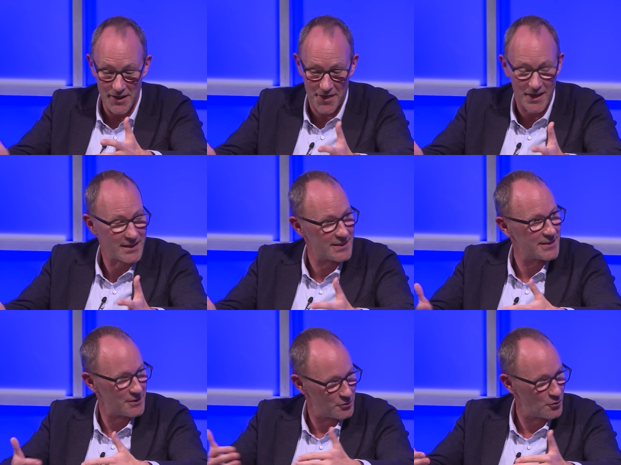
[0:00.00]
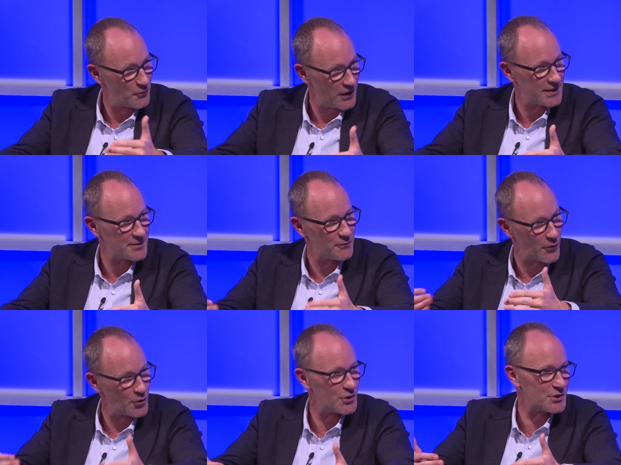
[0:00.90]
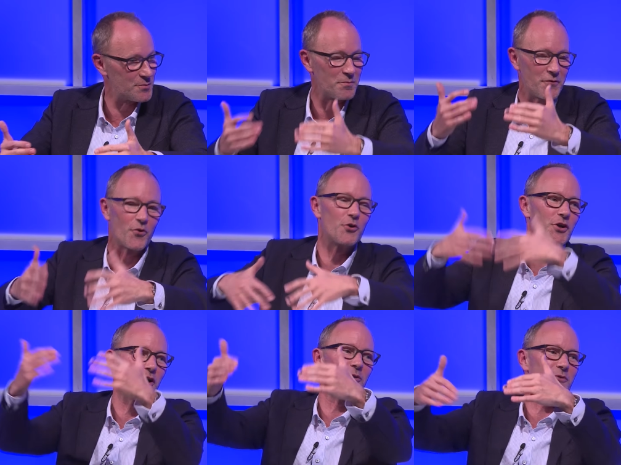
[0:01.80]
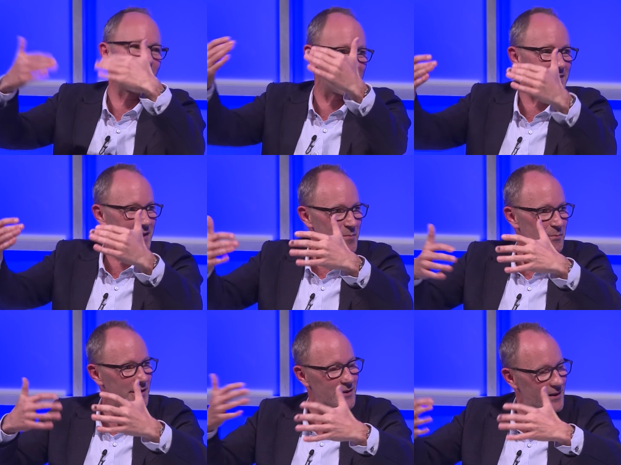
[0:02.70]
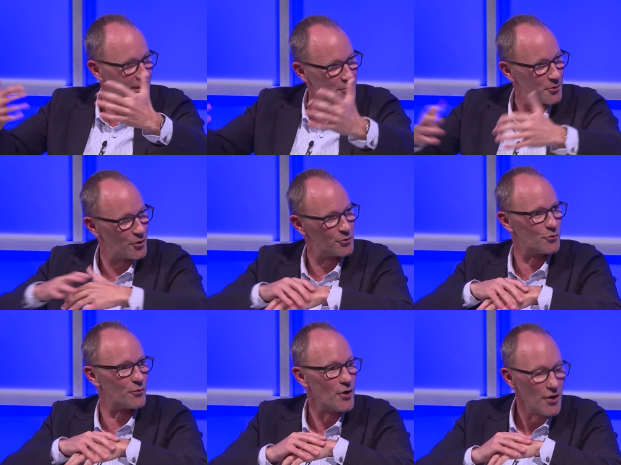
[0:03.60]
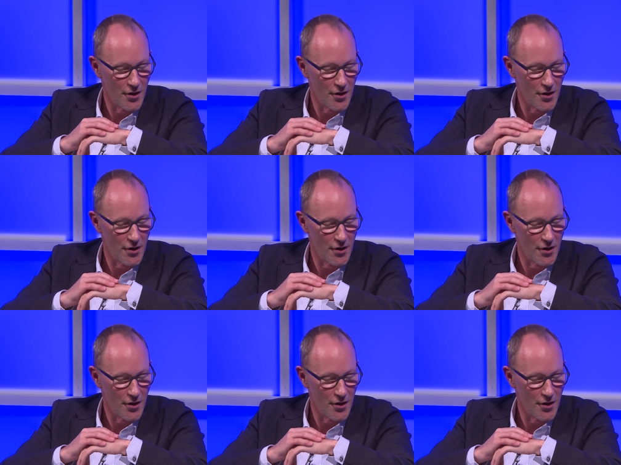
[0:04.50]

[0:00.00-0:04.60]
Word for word: things to fix first before you go next step and uh, you go to,